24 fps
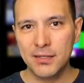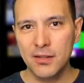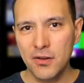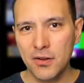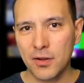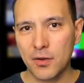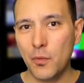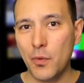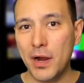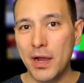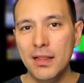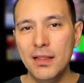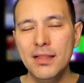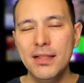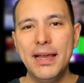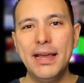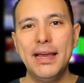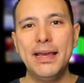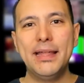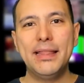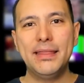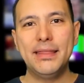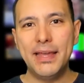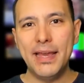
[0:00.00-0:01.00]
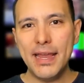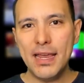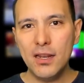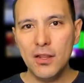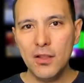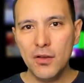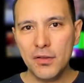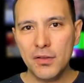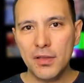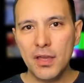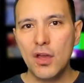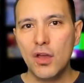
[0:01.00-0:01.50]
look? Well, they
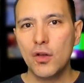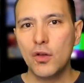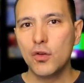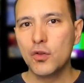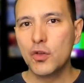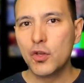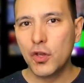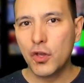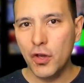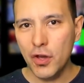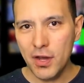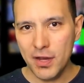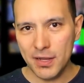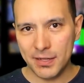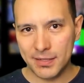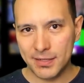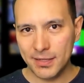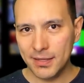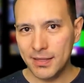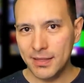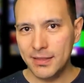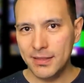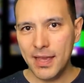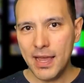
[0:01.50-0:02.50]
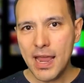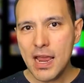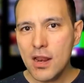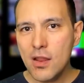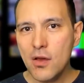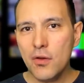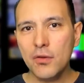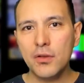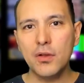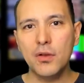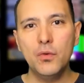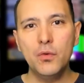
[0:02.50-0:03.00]
look good. They
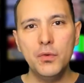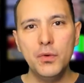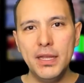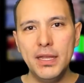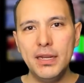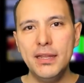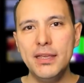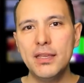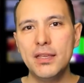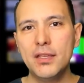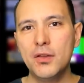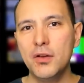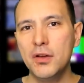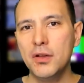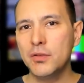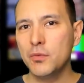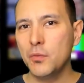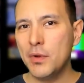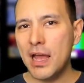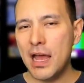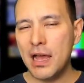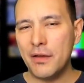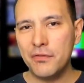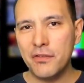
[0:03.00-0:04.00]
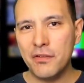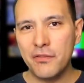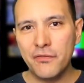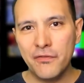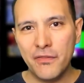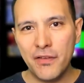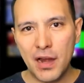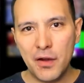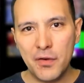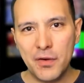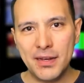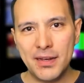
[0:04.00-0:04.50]
look really good. We have a
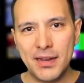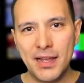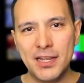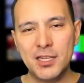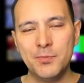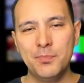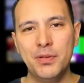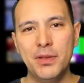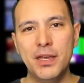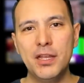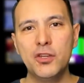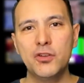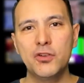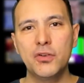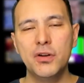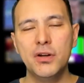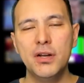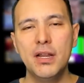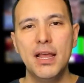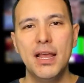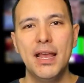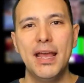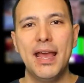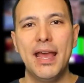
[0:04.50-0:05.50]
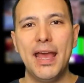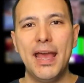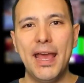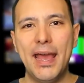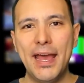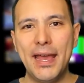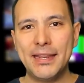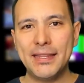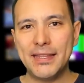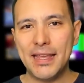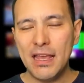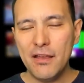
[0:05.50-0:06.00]
very nice picture.
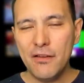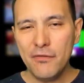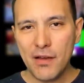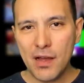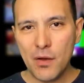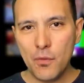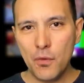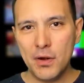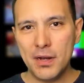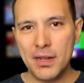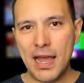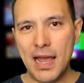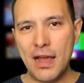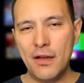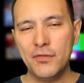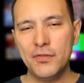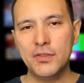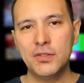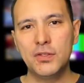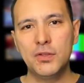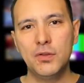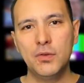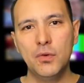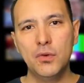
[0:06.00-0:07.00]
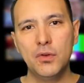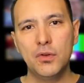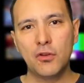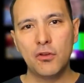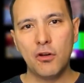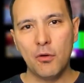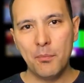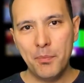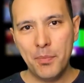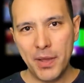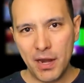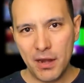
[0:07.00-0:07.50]
And if I would have to
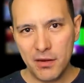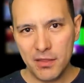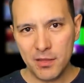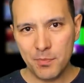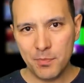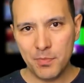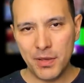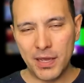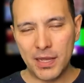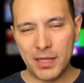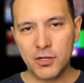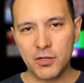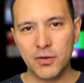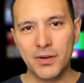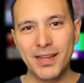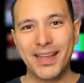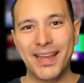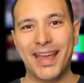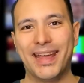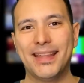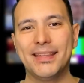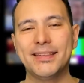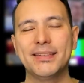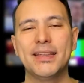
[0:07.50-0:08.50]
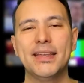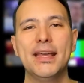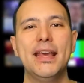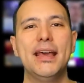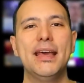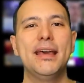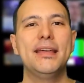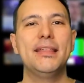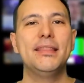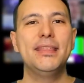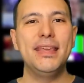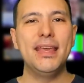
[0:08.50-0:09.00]
compare the picture against
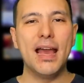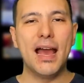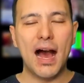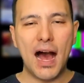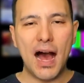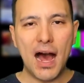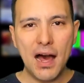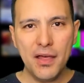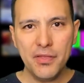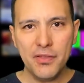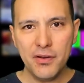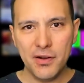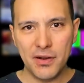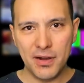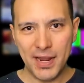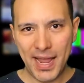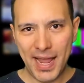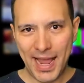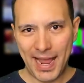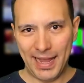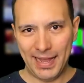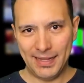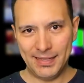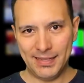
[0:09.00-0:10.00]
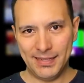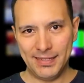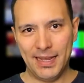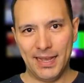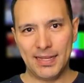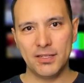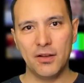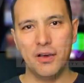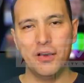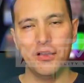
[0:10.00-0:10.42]
the other headsets